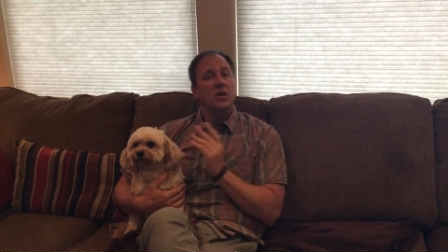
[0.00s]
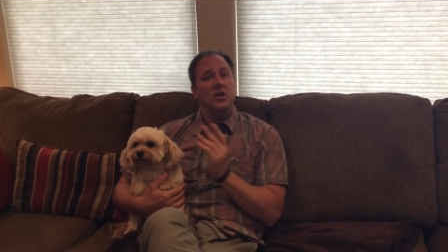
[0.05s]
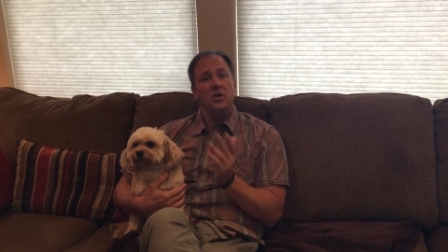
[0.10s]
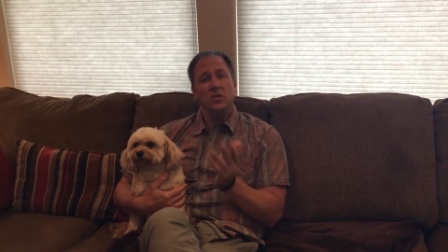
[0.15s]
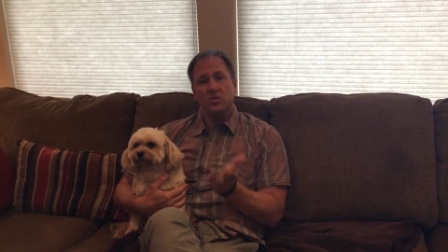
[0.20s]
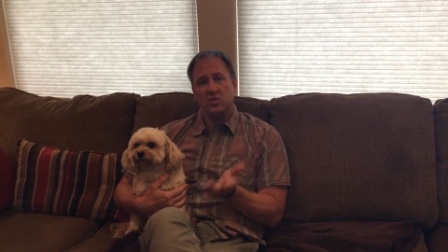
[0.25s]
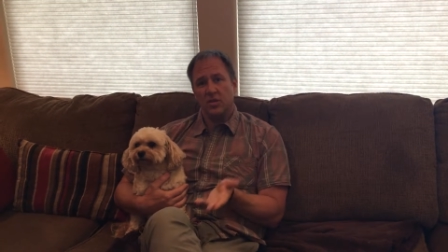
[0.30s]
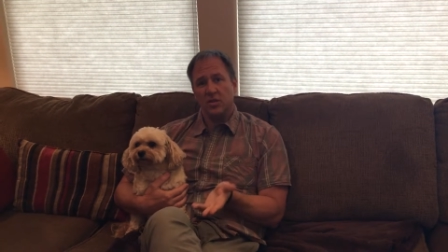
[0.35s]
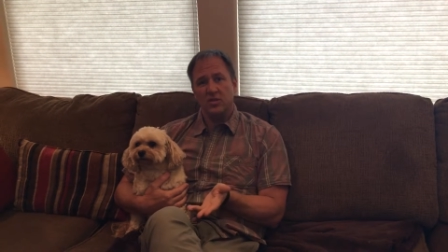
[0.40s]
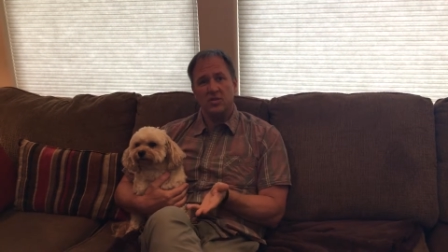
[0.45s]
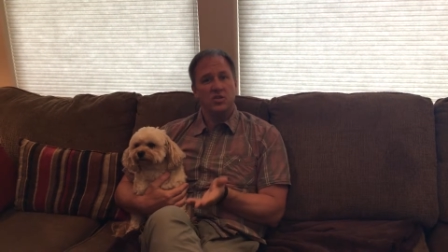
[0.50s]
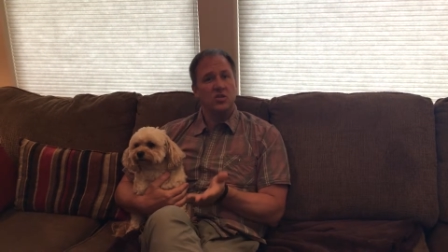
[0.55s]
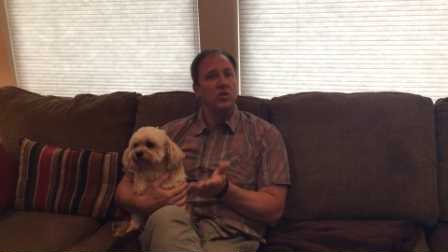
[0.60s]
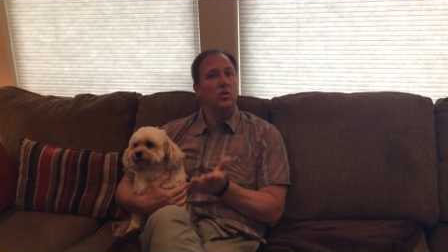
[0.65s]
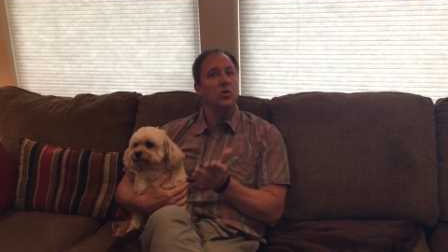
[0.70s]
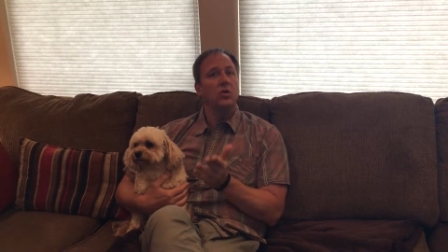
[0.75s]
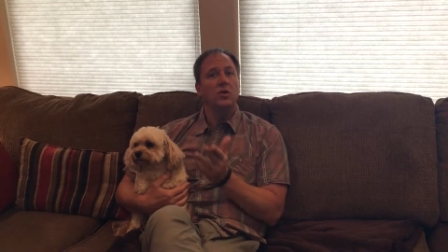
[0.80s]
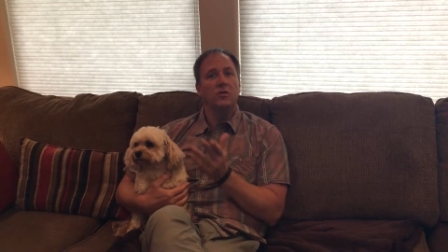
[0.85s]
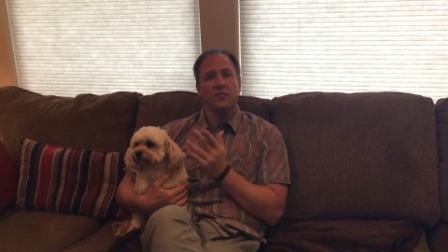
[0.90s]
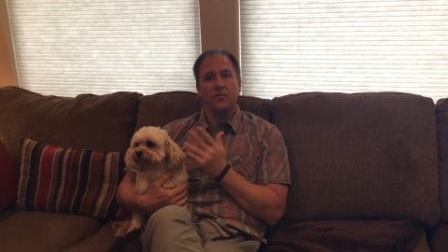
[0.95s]
usually
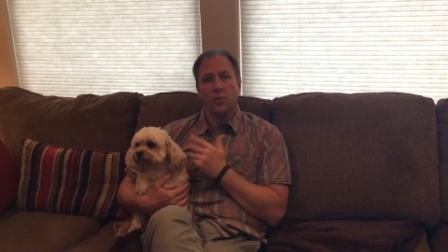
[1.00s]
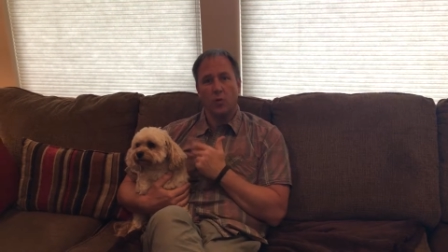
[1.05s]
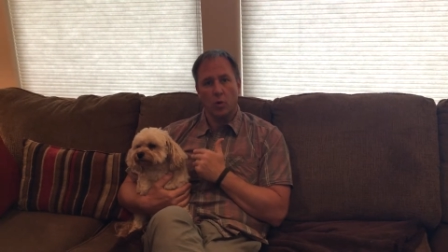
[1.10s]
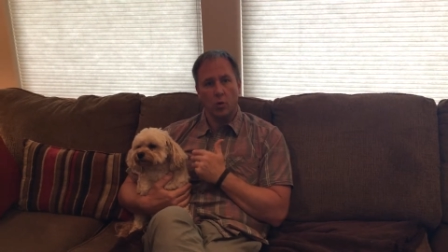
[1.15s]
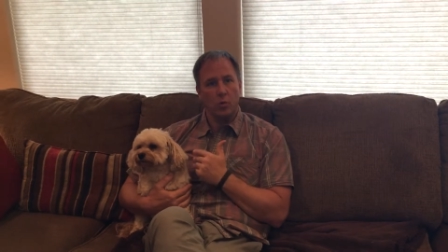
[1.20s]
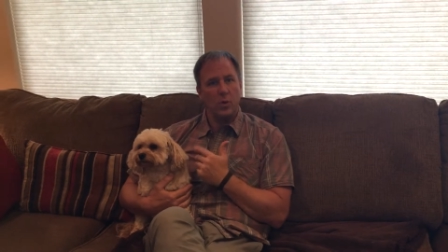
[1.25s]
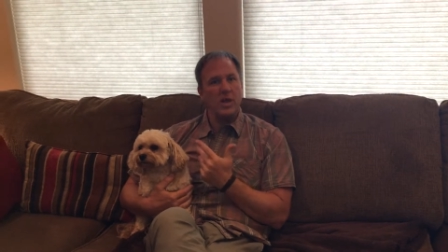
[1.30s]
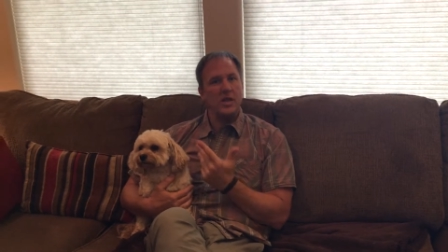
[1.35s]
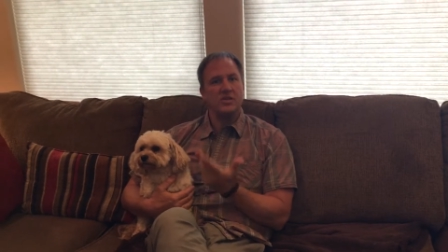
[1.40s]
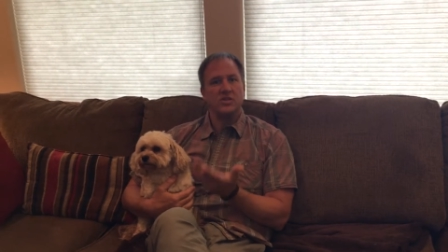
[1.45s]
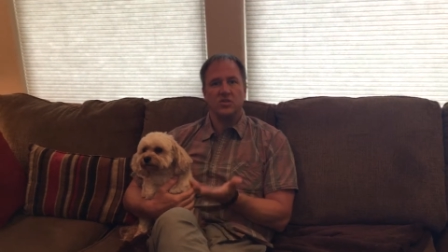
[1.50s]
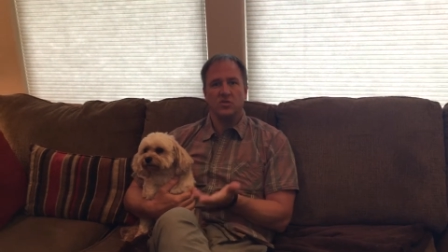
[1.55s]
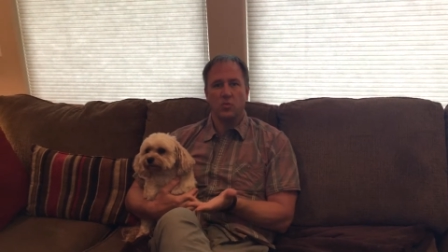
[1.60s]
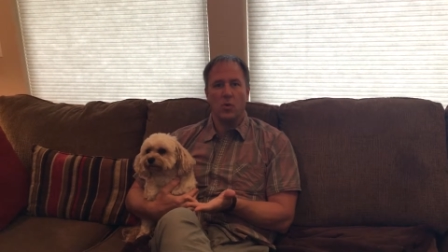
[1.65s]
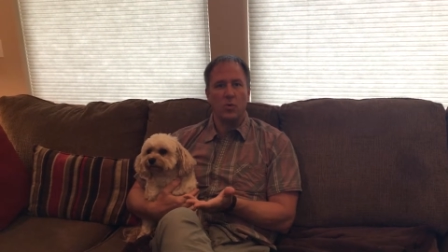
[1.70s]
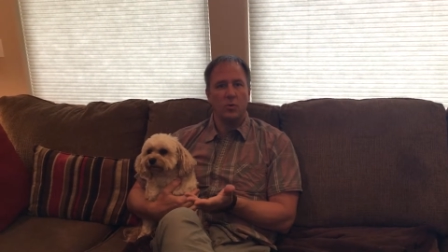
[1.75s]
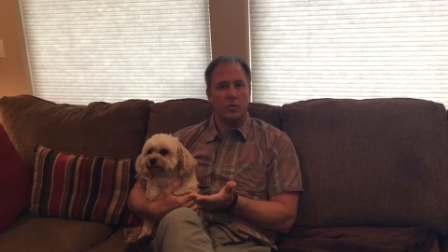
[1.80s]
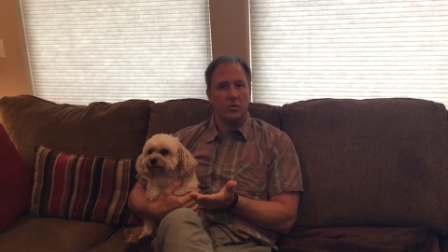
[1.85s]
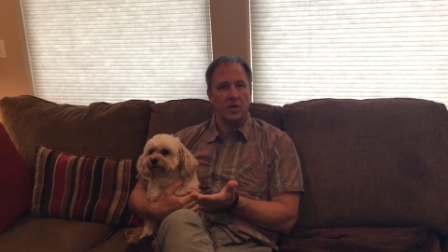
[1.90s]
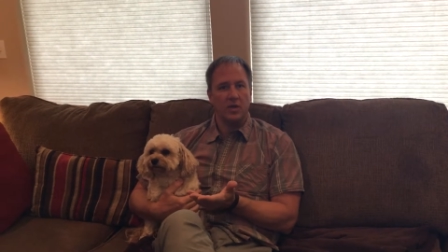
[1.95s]
two to four weeks is
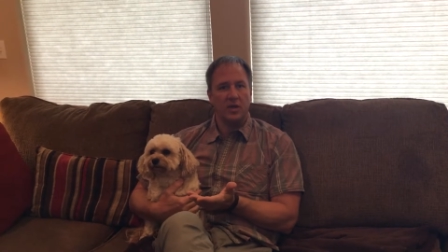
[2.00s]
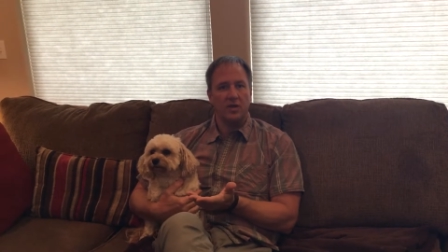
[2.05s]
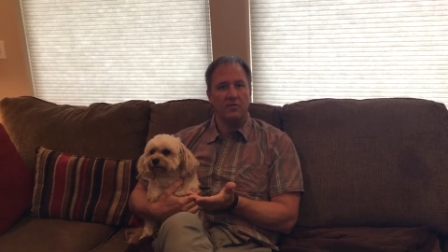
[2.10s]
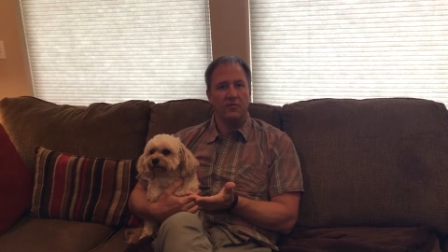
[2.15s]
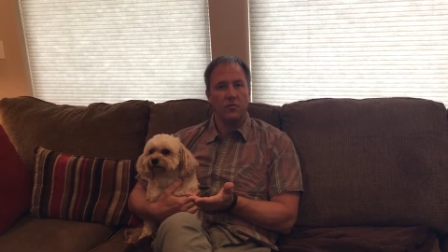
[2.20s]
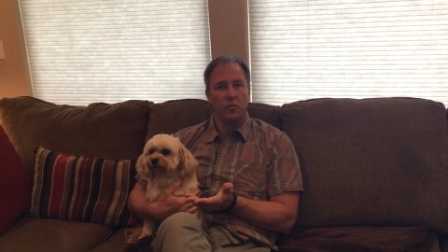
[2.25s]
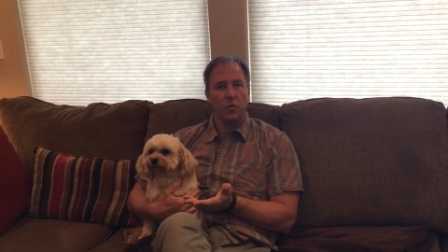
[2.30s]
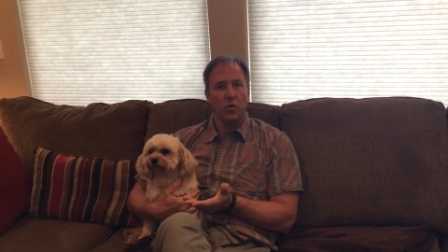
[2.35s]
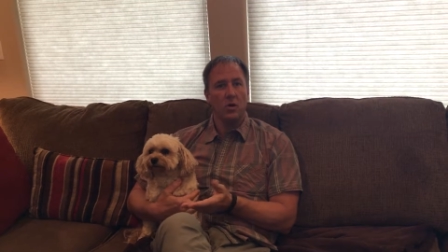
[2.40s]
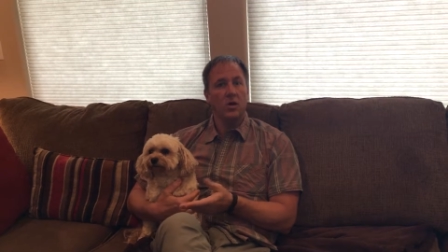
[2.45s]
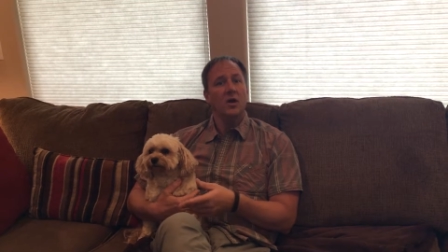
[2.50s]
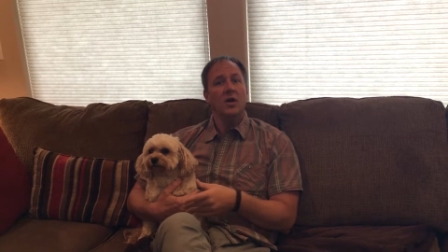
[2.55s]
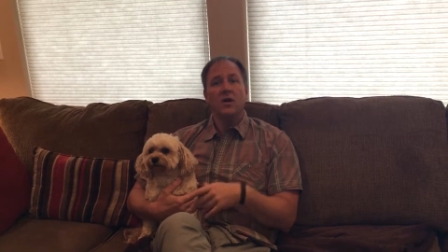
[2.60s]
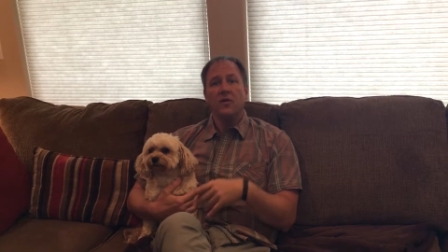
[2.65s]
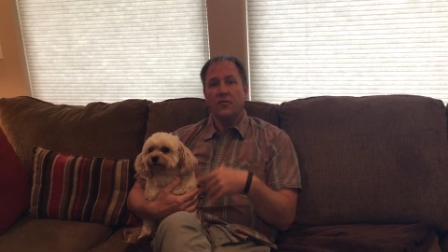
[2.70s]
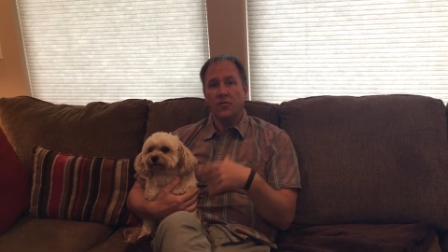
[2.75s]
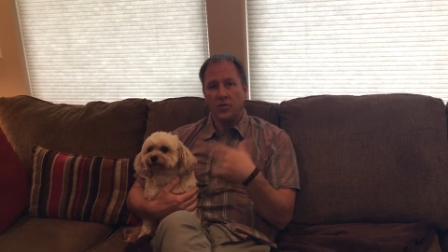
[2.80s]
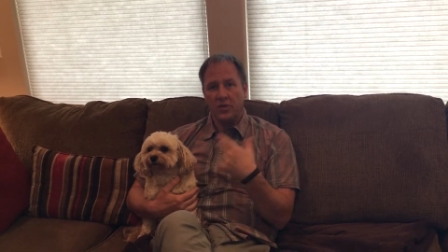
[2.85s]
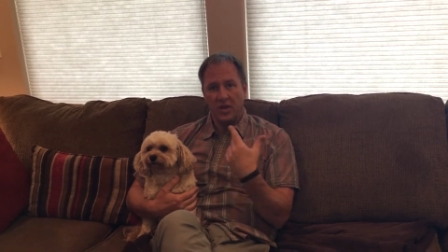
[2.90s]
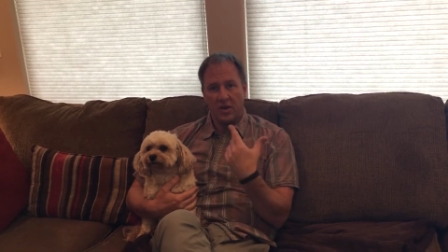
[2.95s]
what we're looking for
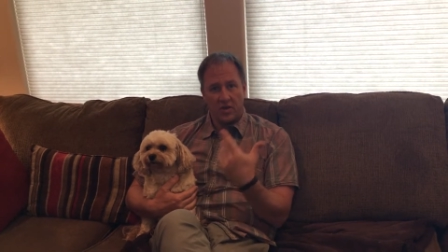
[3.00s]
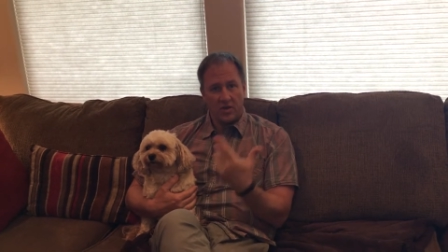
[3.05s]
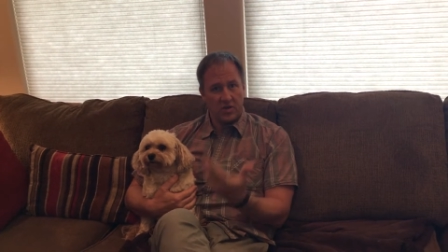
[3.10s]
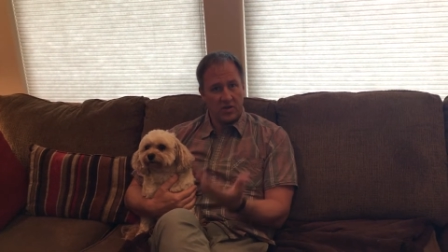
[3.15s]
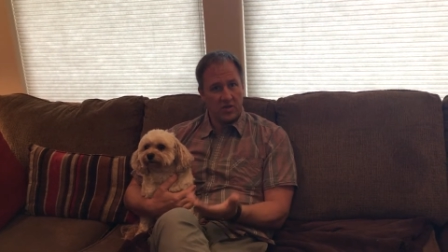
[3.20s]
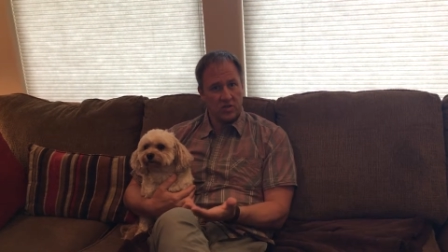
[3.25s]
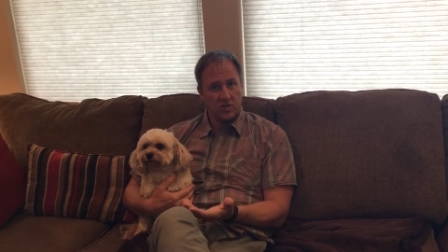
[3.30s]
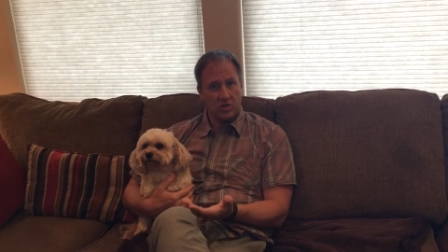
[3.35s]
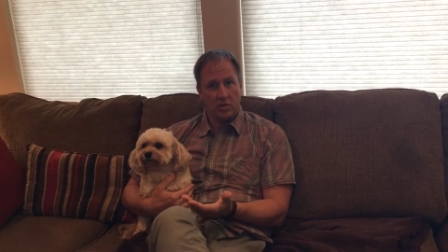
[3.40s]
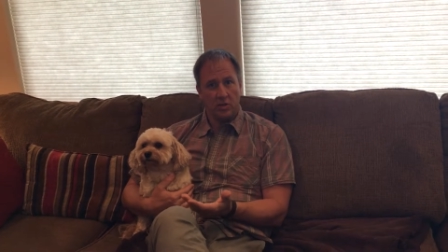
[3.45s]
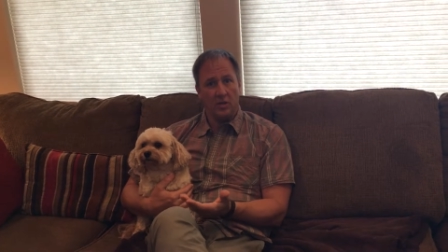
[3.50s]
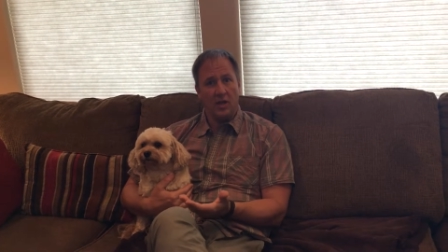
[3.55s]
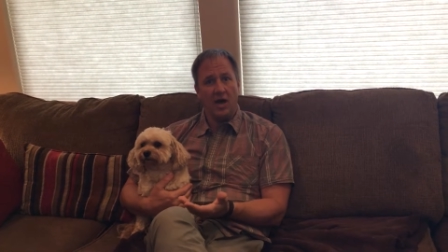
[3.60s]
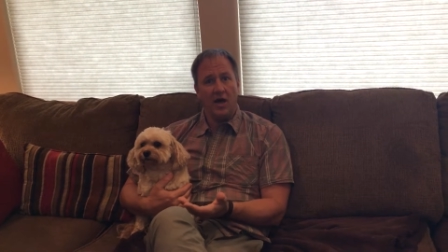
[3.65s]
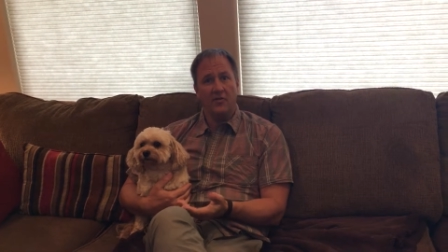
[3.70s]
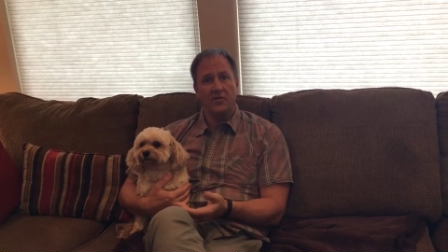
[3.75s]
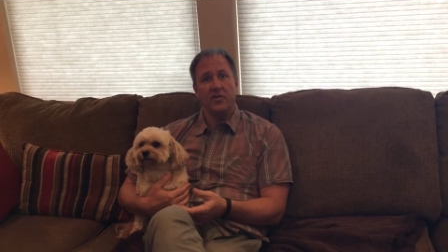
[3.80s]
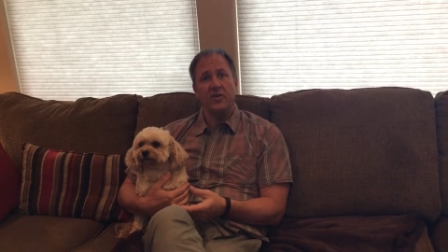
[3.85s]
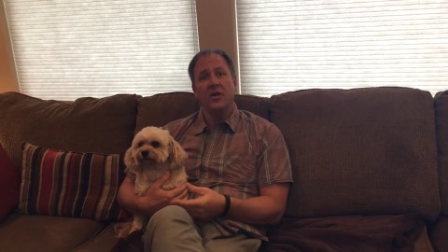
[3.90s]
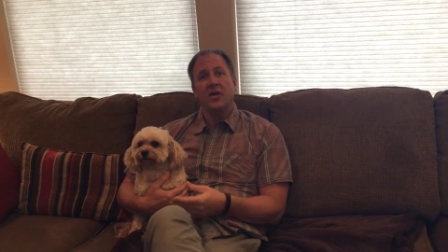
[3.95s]
for the unconditional
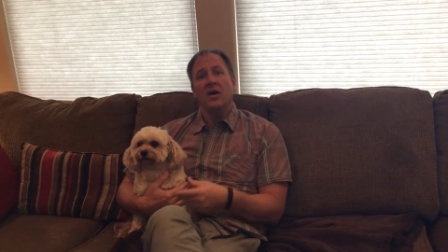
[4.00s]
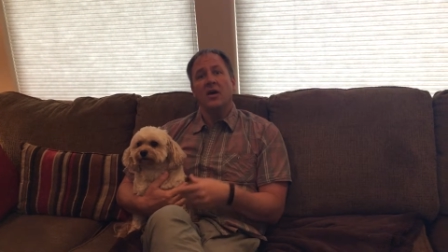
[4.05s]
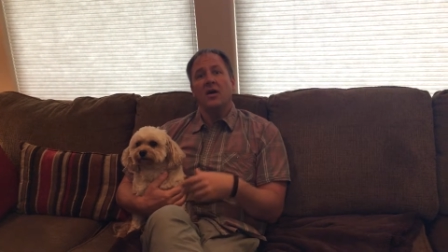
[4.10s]
love.